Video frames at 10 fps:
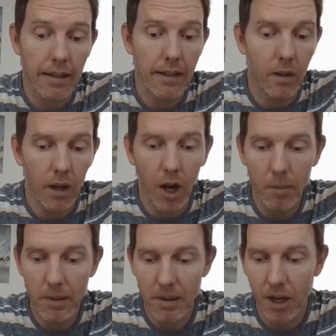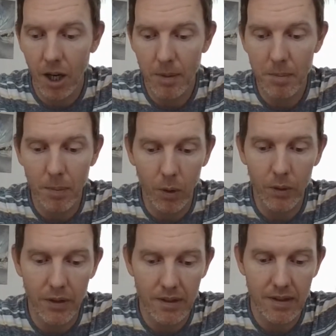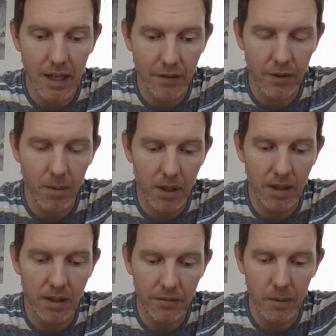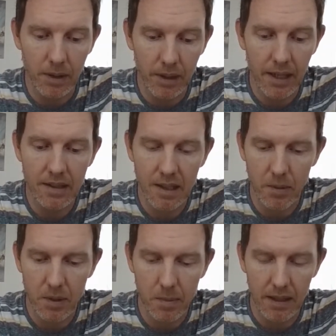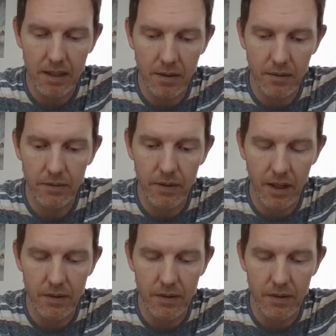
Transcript: you know, I'll be I'll be bold and say from a from a latency perspective,